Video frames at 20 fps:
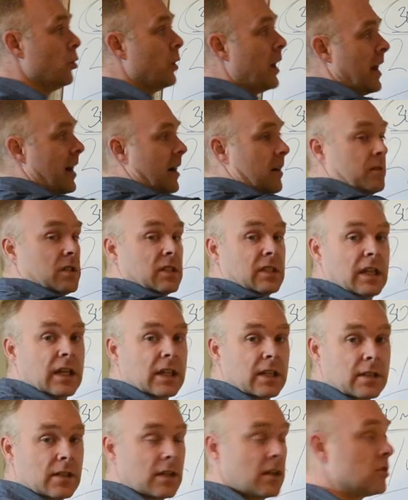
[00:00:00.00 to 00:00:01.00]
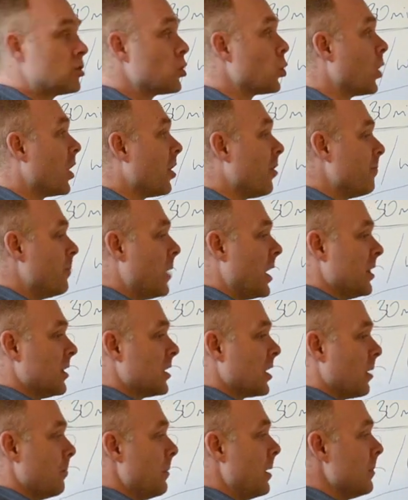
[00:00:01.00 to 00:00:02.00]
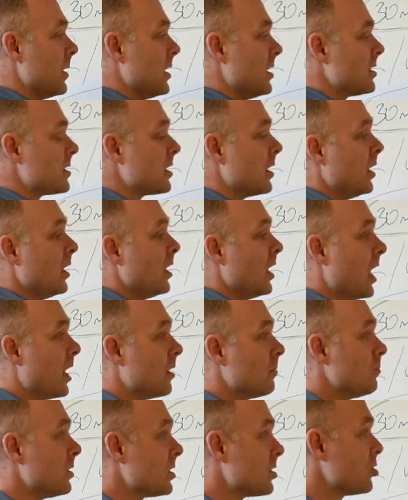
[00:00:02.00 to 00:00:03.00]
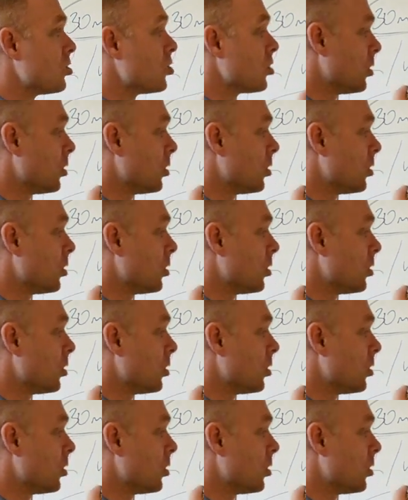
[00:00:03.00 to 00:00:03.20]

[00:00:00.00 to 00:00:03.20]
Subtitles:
We have 6 and 12-month commitments, and Mrs.